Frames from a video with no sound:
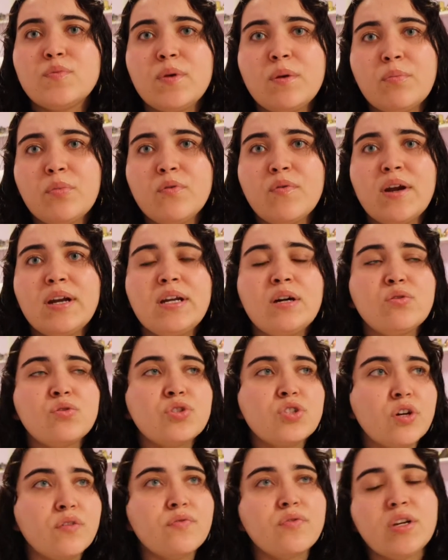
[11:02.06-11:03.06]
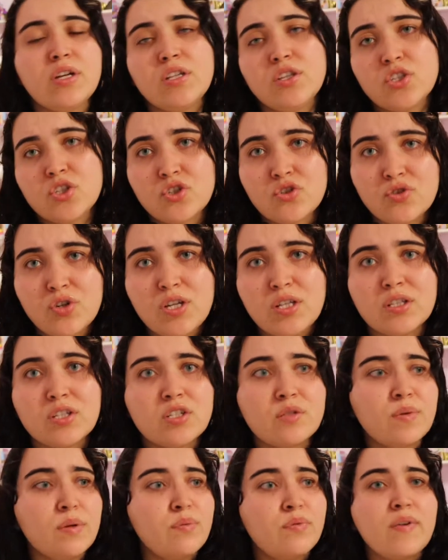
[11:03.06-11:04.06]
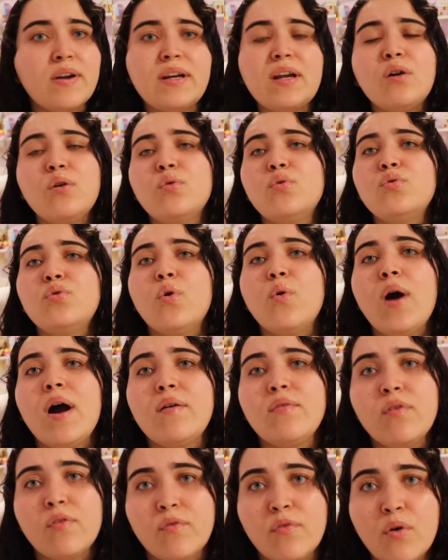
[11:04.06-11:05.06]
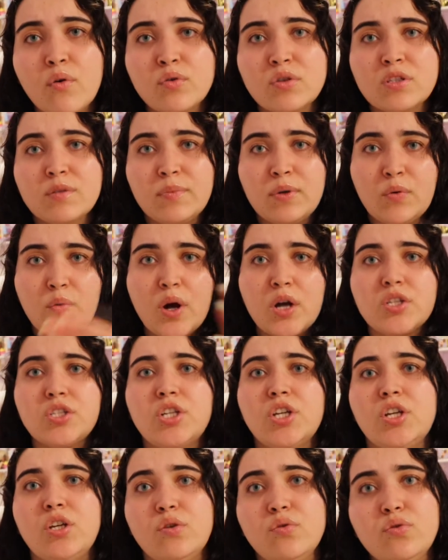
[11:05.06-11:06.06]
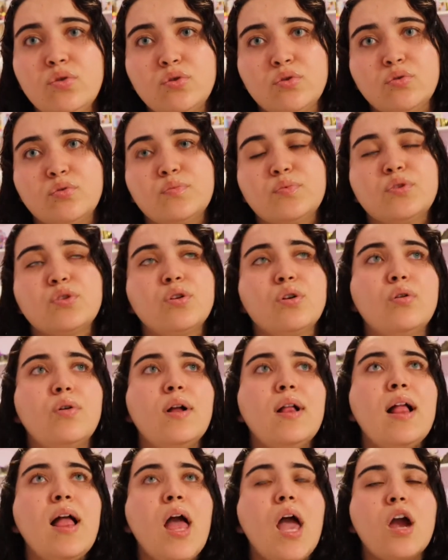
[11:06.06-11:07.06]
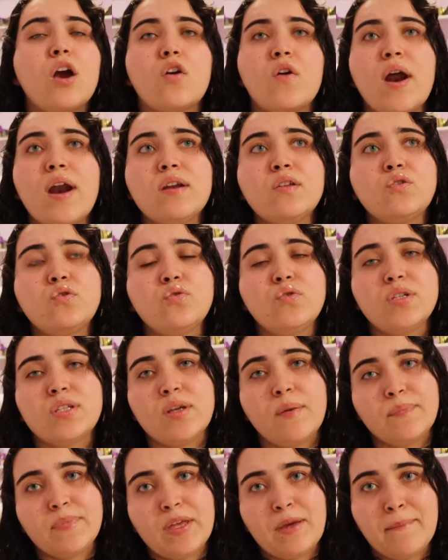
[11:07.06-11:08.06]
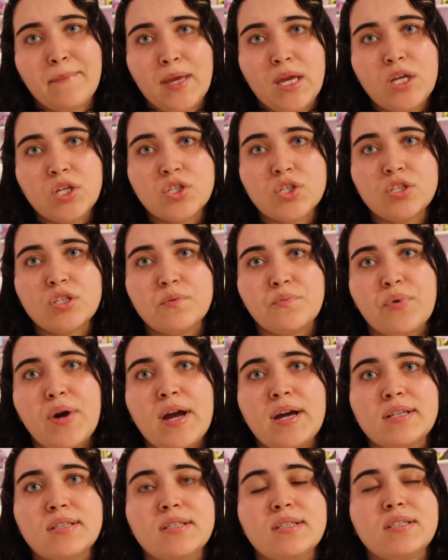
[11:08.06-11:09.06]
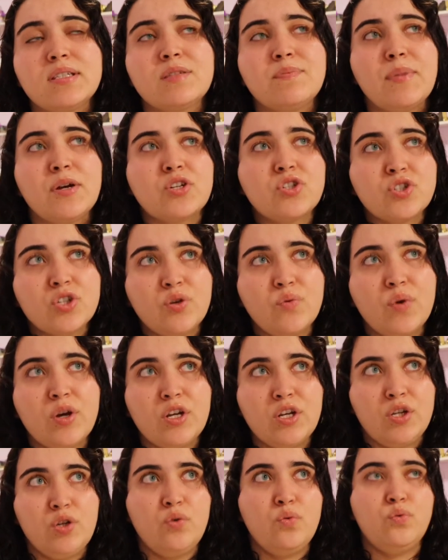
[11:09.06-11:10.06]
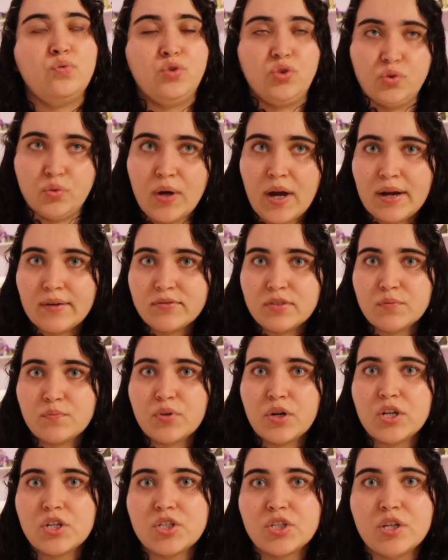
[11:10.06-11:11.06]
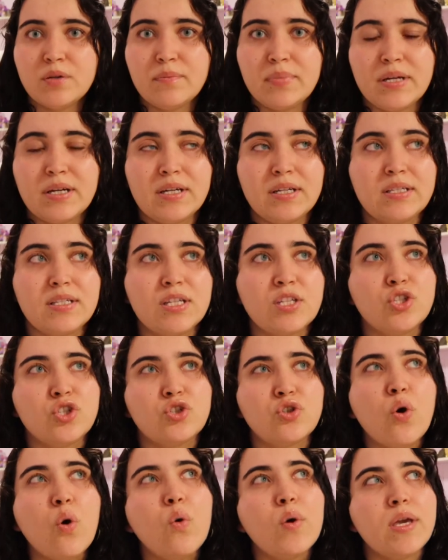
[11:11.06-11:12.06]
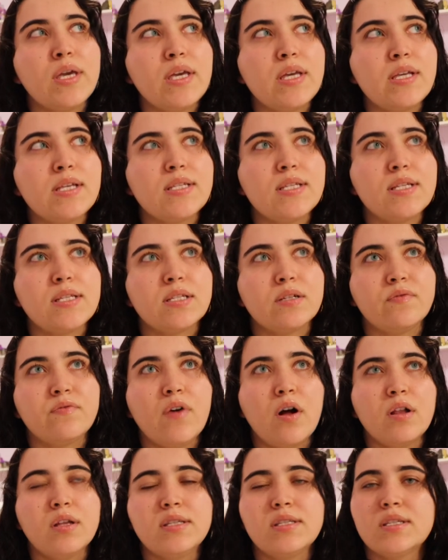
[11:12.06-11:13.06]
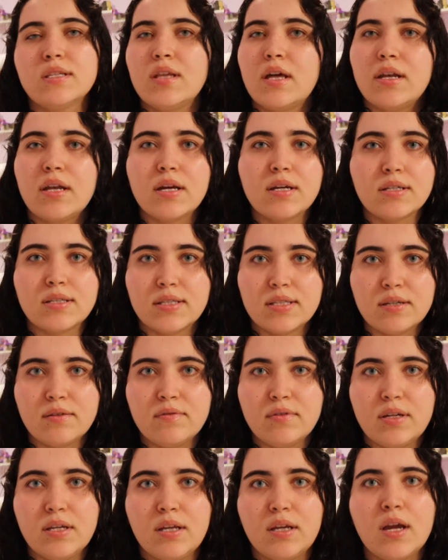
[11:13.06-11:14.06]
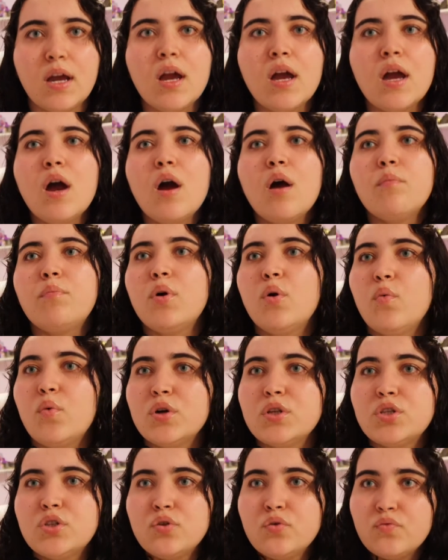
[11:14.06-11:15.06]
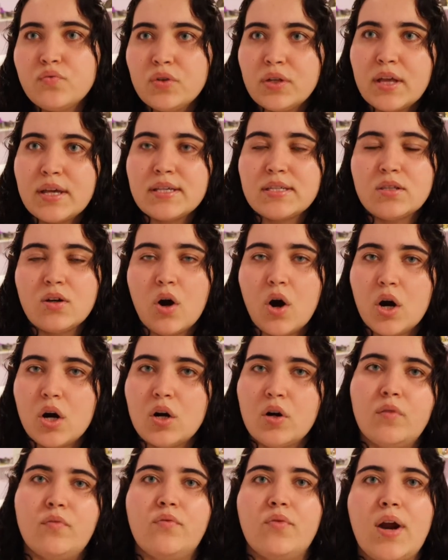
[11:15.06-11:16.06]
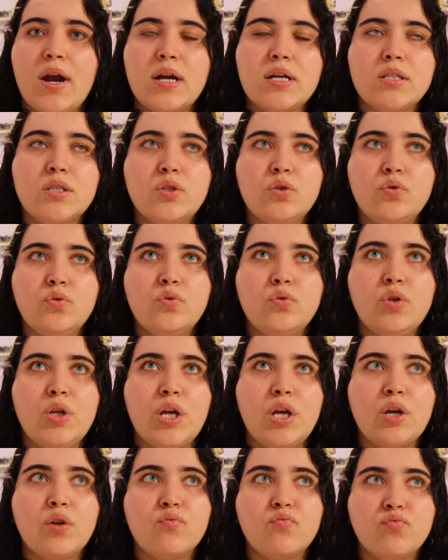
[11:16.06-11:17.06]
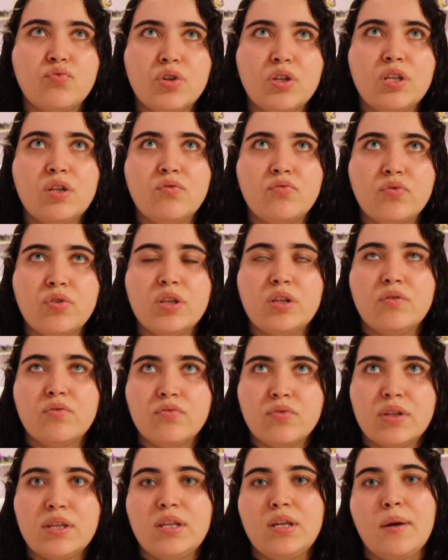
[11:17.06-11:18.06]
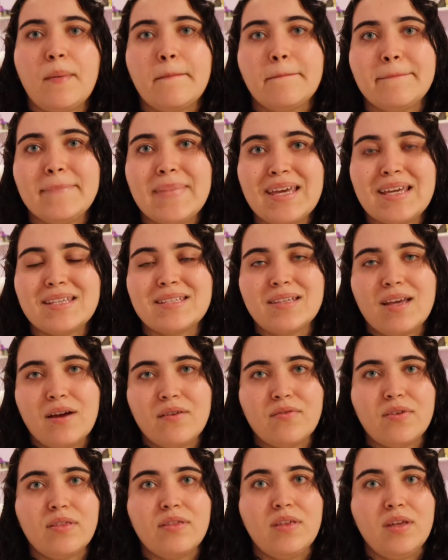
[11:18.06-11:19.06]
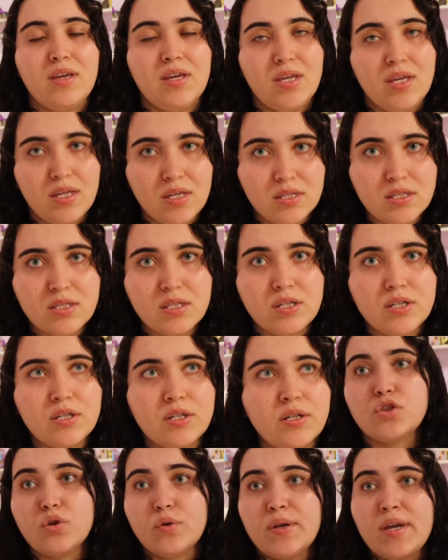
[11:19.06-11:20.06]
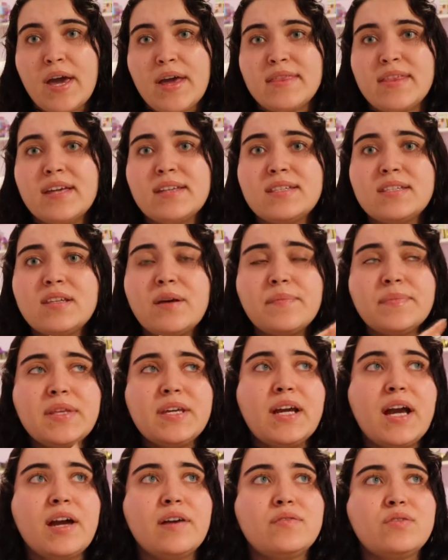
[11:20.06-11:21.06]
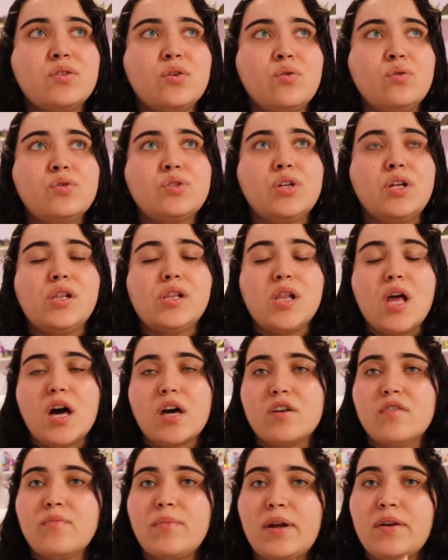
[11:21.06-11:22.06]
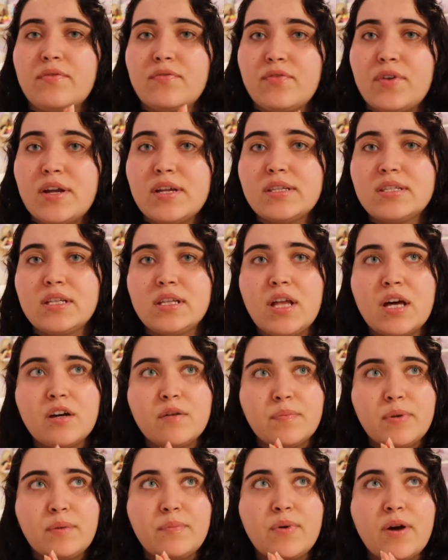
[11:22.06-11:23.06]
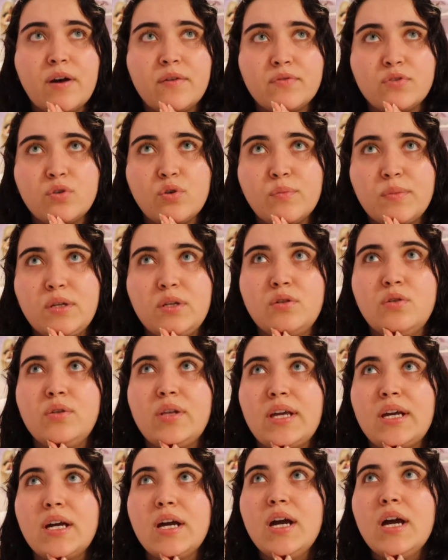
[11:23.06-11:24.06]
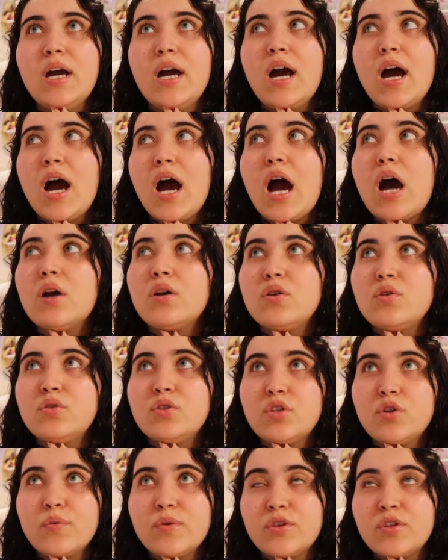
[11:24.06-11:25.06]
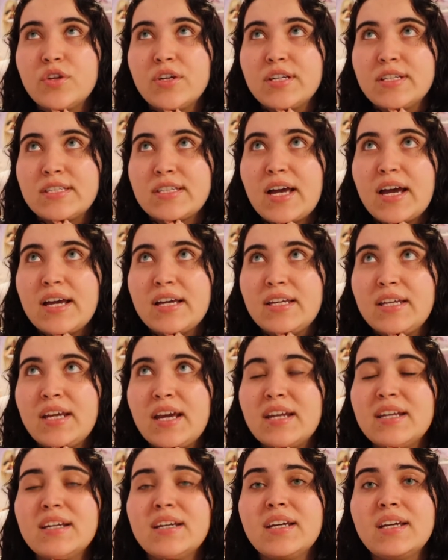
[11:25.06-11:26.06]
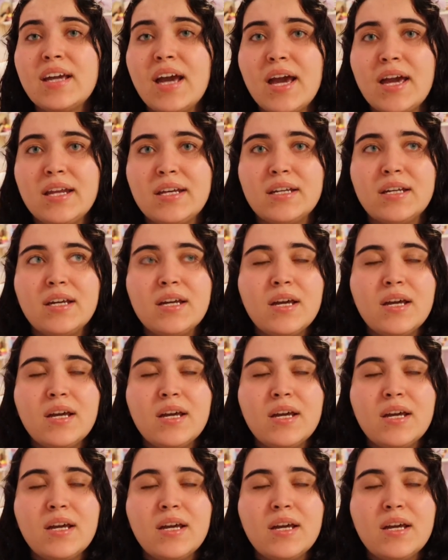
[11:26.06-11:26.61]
people right now suffering in the street. There's people right now who don't have a phone to be watching YouTube. So gratitude is something major to practice, especially when you do have depression, because it's so easy to fall into that negativity. But once you realize the art of gratitude, it really, really, really makes everything easier. So yeah, that's something I've told a lot of my friends. A lot of people have told me, you know, like, how do you deal with your anxiety? And again,